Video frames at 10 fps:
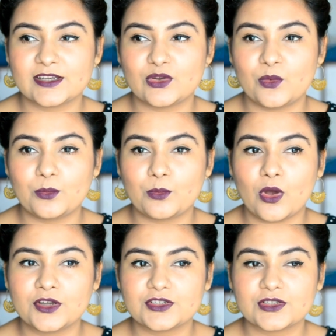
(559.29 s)
I don't
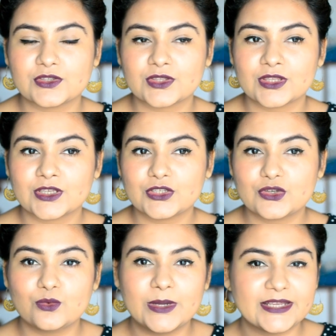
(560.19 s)
want
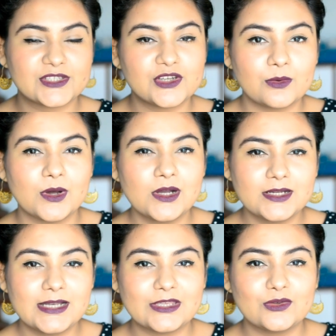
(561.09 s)
to do an extra work.